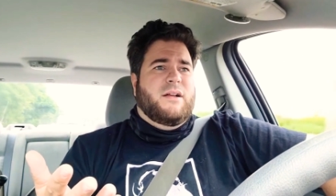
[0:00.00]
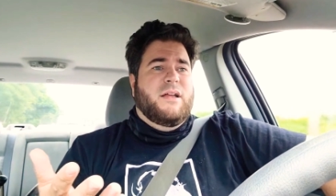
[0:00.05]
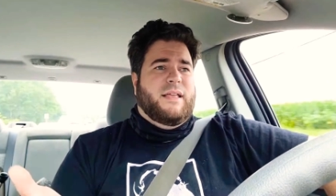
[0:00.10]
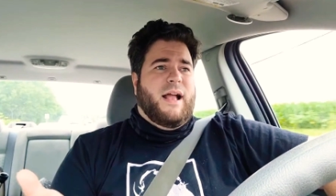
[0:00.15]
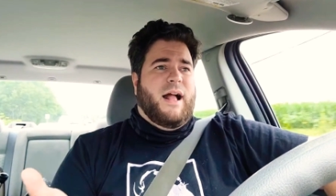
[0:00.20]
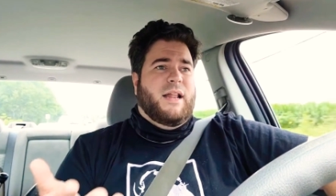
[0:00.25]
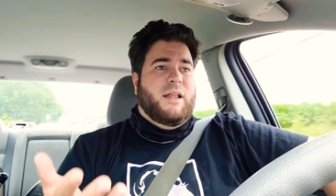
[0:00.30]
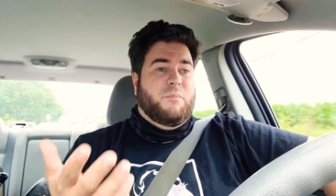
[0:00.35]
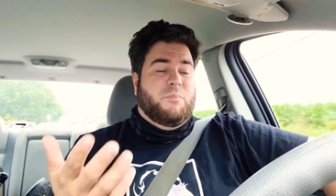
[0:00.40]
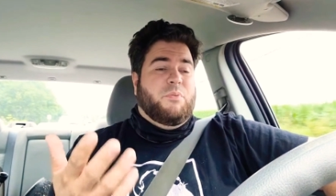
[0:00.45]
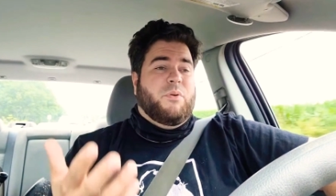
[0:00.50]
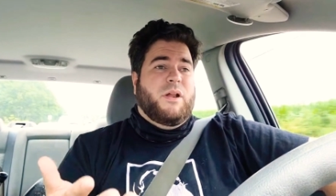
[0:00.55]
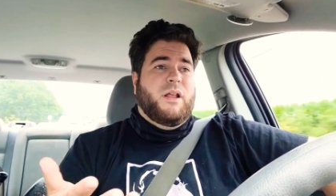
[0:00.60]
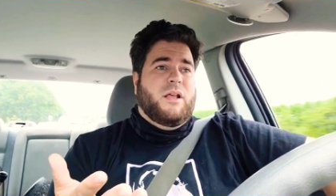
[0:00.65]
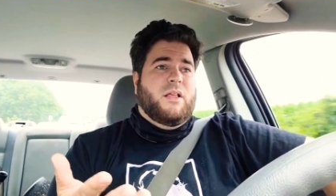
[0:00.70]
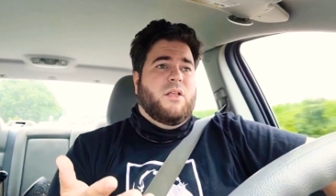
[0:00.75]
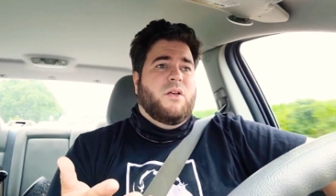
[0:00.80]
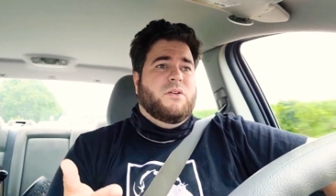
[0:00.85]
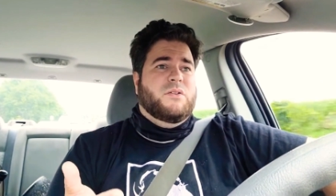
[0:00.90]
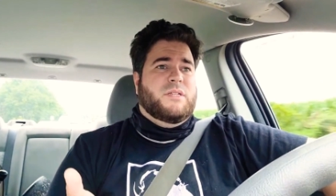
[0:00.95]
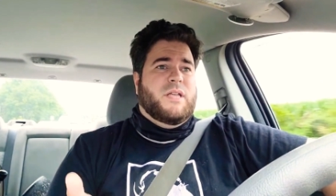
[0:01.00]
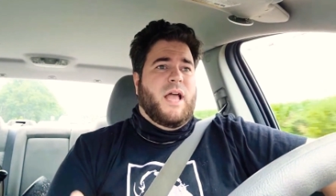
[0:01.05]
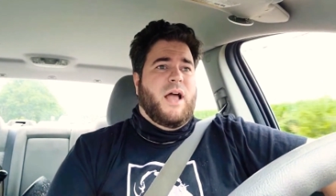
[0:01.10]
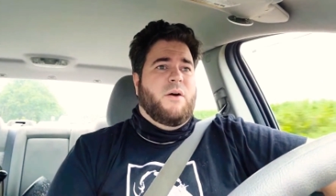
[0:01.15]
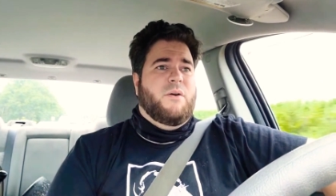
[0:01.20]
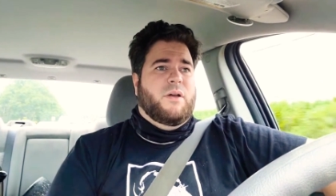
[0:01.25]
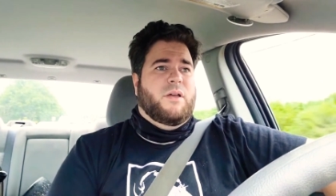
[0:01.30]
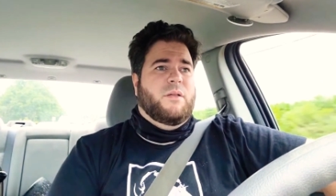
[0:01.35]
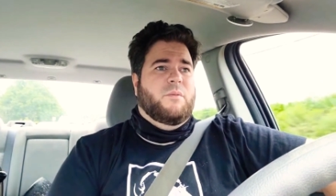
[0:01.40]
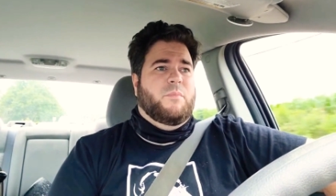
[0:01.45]
Got it pretty close to
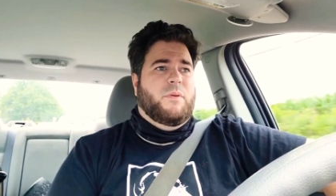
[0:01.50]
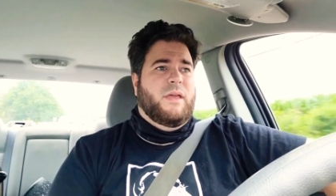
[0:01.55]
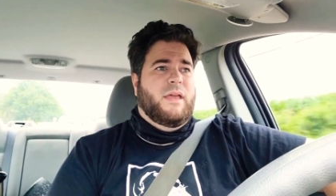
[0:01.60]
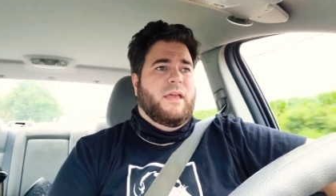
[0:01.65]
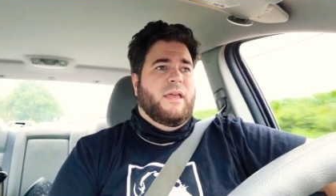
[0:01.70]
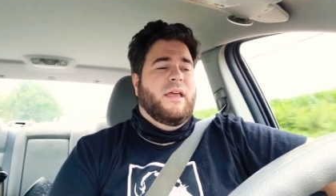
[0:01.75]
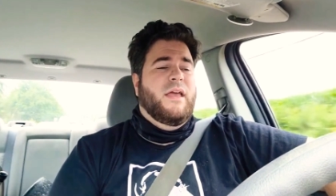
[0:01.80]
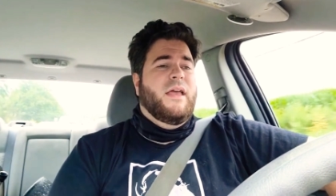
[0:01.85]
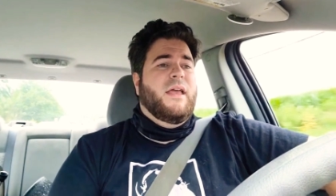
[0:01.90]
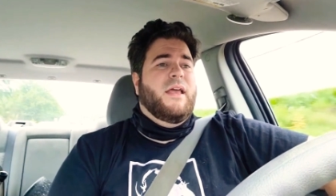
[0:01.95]
how it could be.